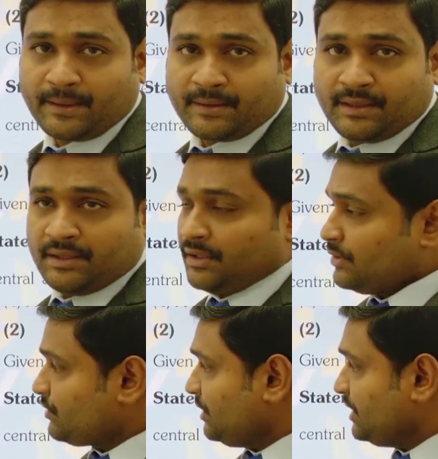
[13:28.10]
So in
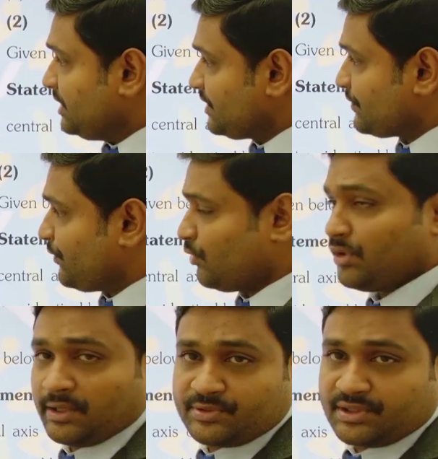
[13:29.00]
these 4
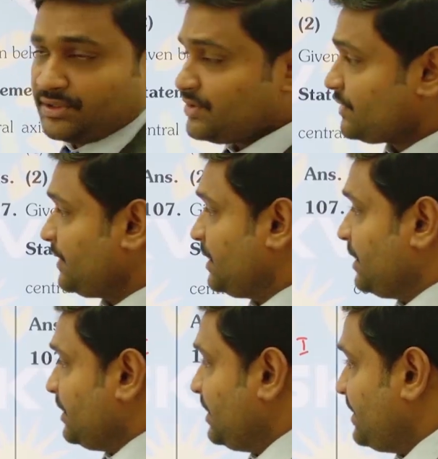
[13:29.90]
options, there is
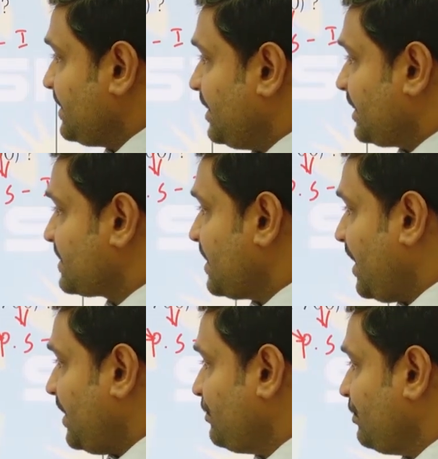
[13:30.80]
a
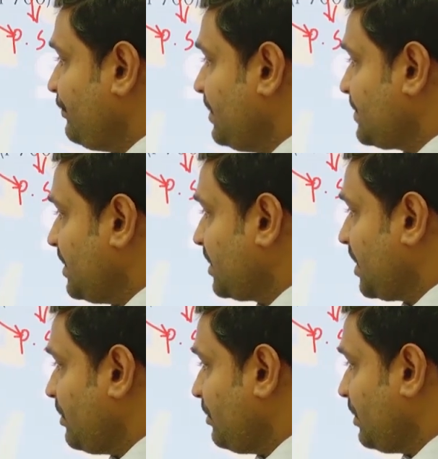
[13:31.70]
xanthophylls and
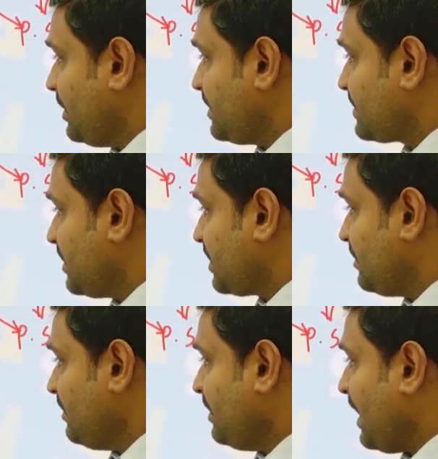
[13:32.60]
carotenoids are the
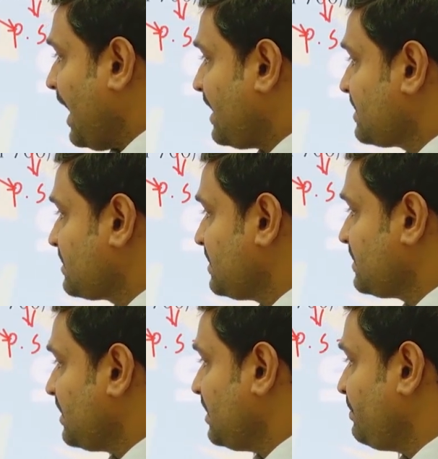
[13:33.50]
accessory
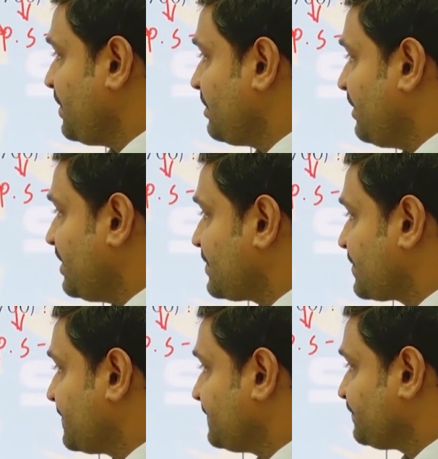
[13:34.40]
pigments.
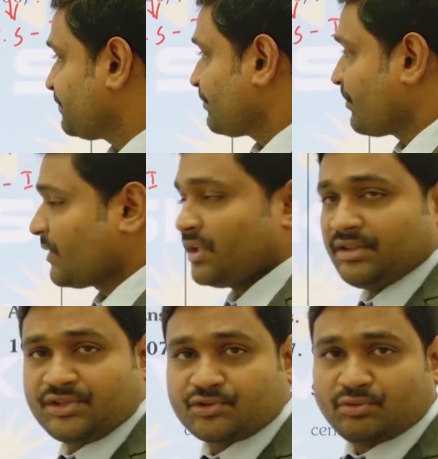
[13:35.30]
These two
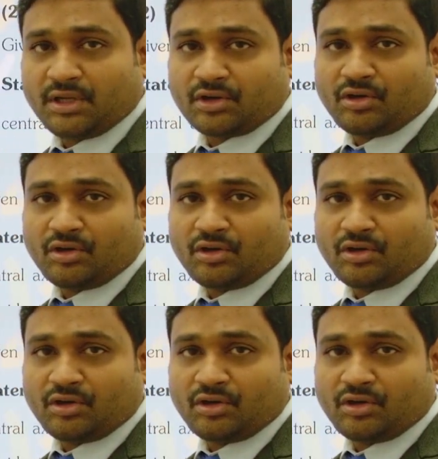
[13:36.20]
are called